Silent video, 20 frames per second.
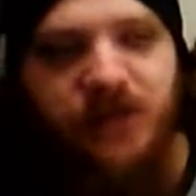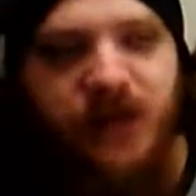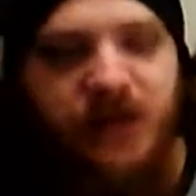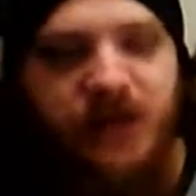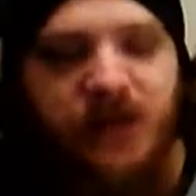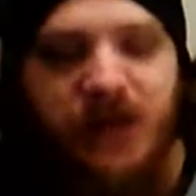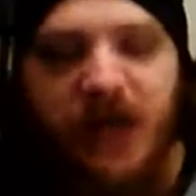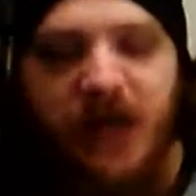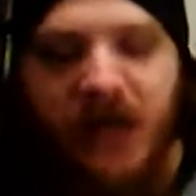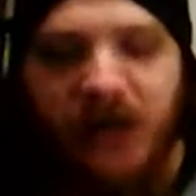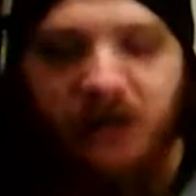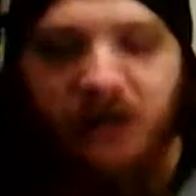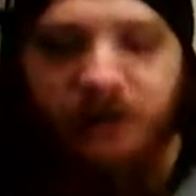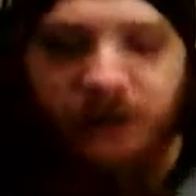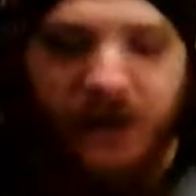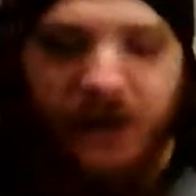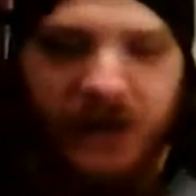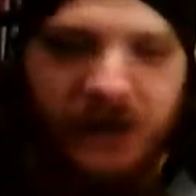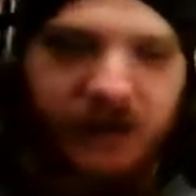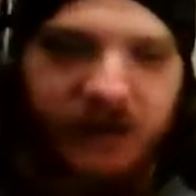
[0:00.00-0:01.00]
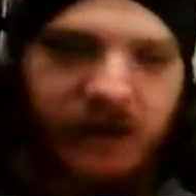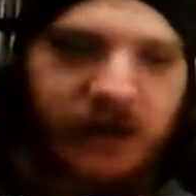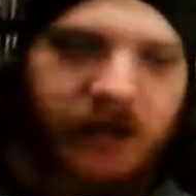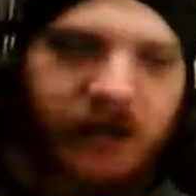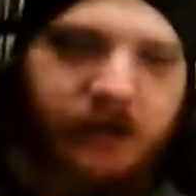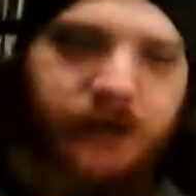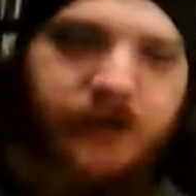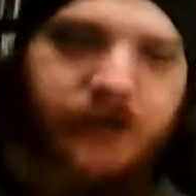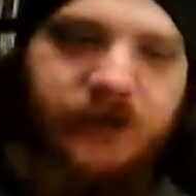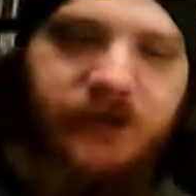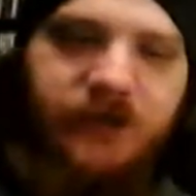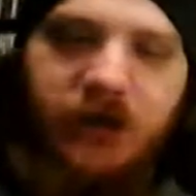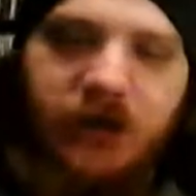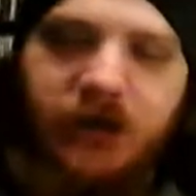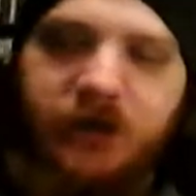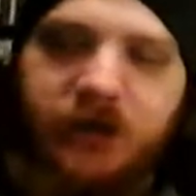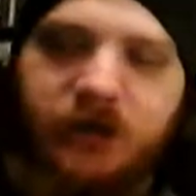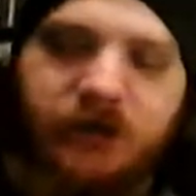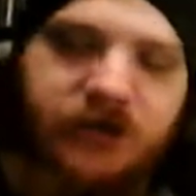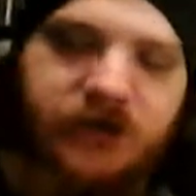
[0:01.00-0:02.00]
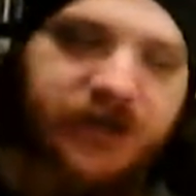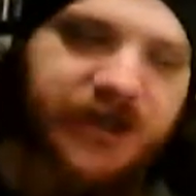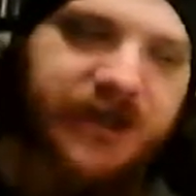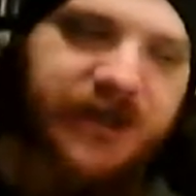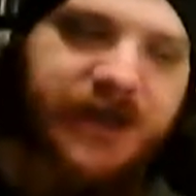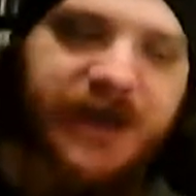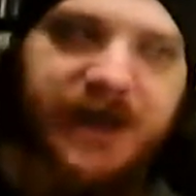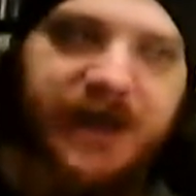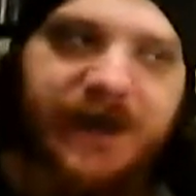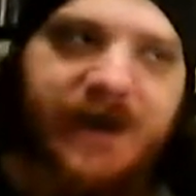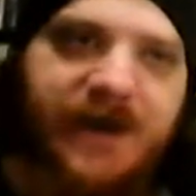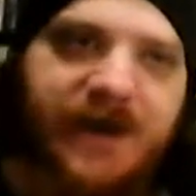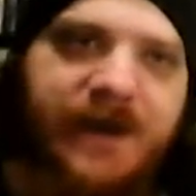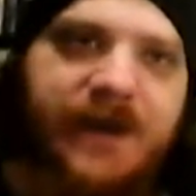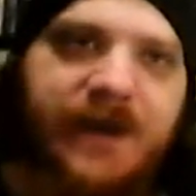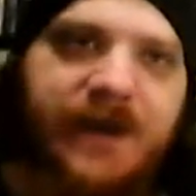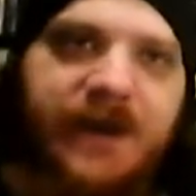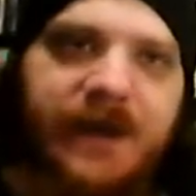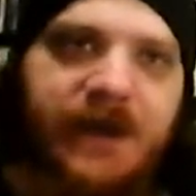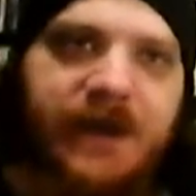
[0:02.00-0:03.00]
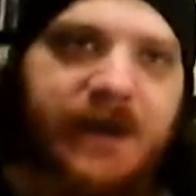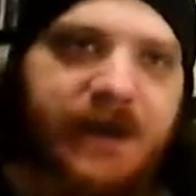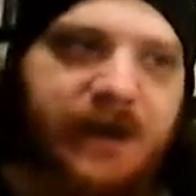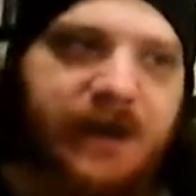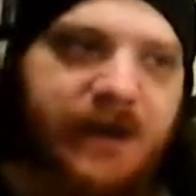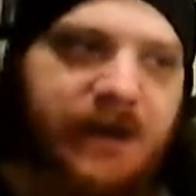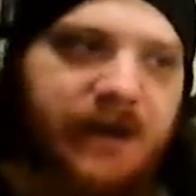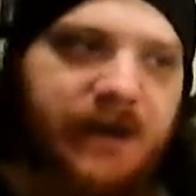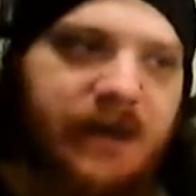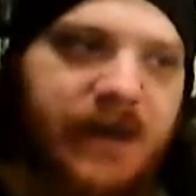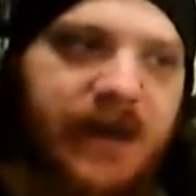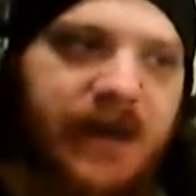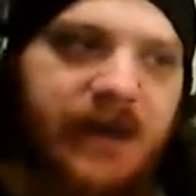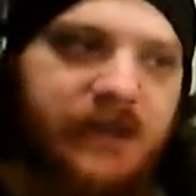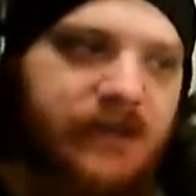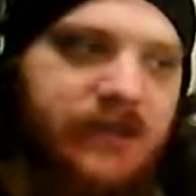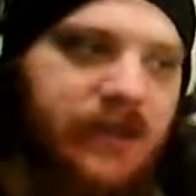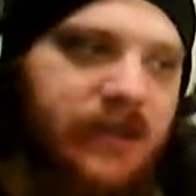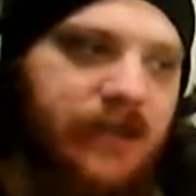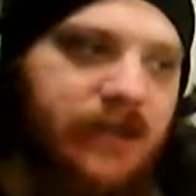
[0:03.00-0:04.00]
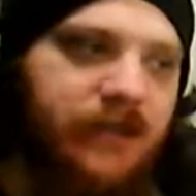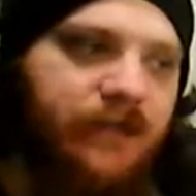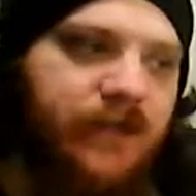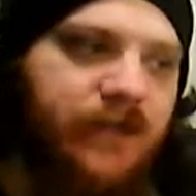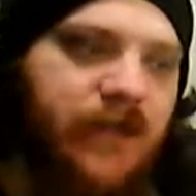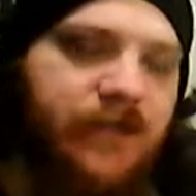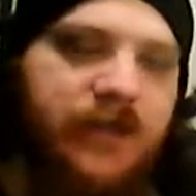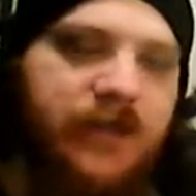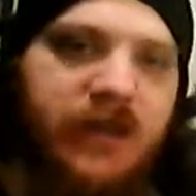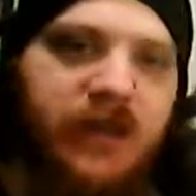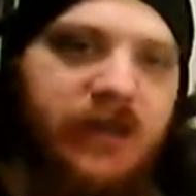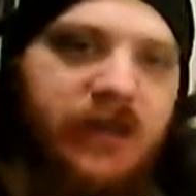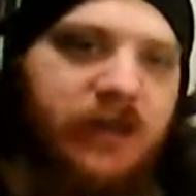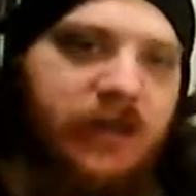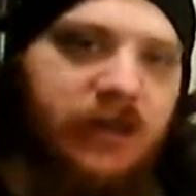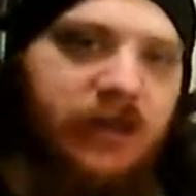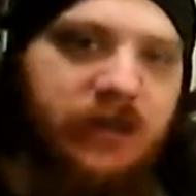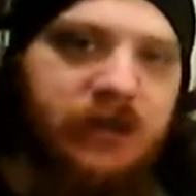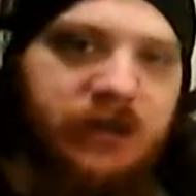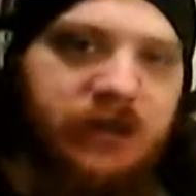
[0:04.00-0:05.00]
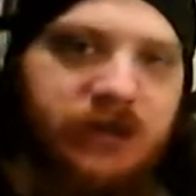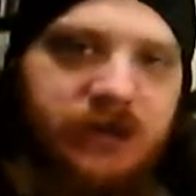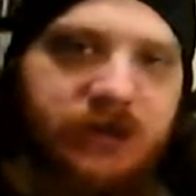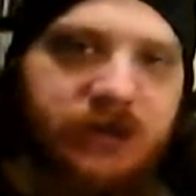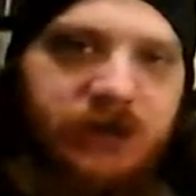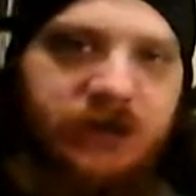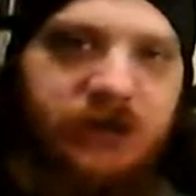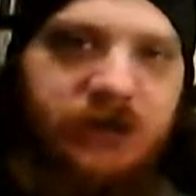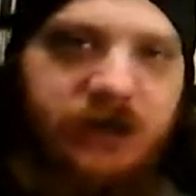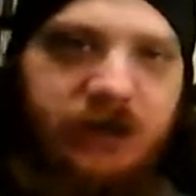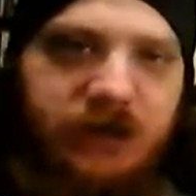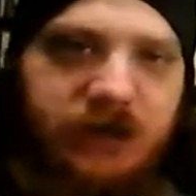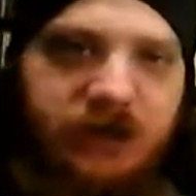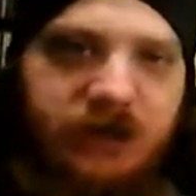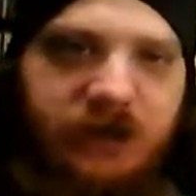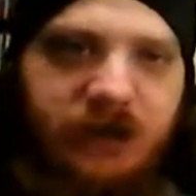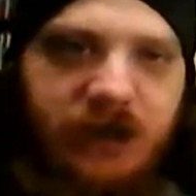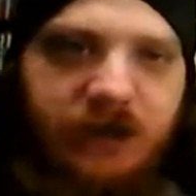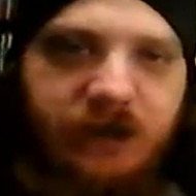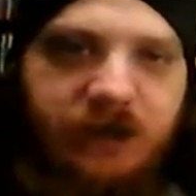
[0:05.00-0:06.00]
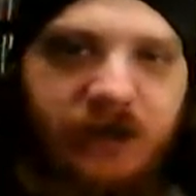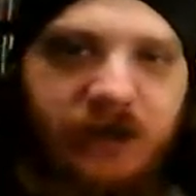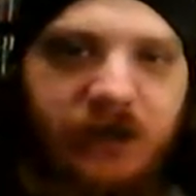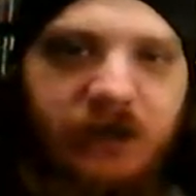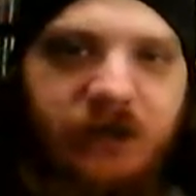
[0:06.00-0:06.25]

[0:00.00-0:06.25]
Like the Iron Maiden albums are usually like $18, $15 and stuff.